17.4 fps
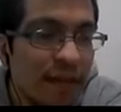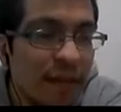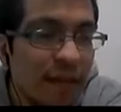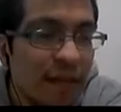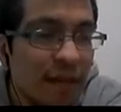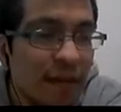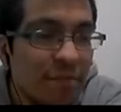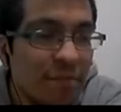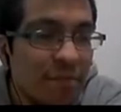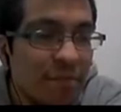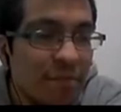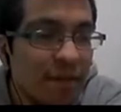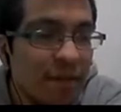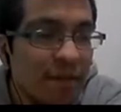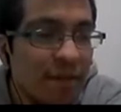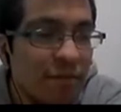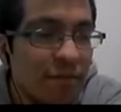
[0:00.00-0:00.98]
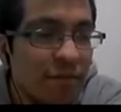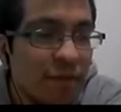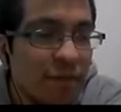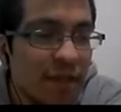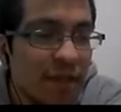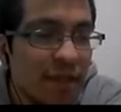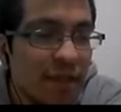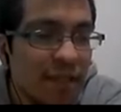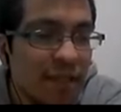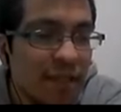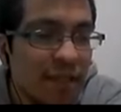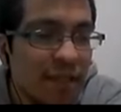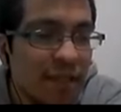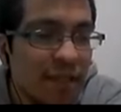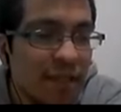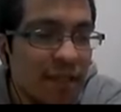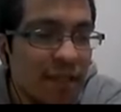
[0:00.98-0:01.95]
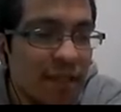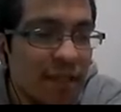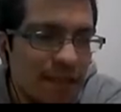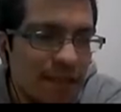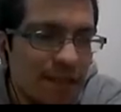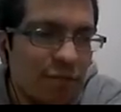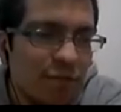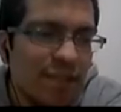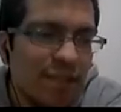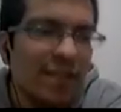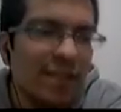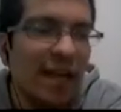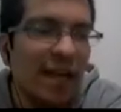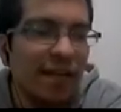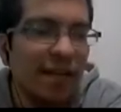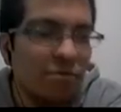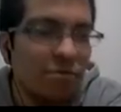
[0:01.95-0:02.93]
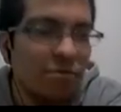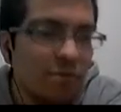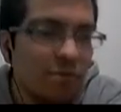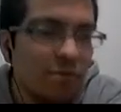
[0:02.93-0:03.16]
appear with the same OID, we select it.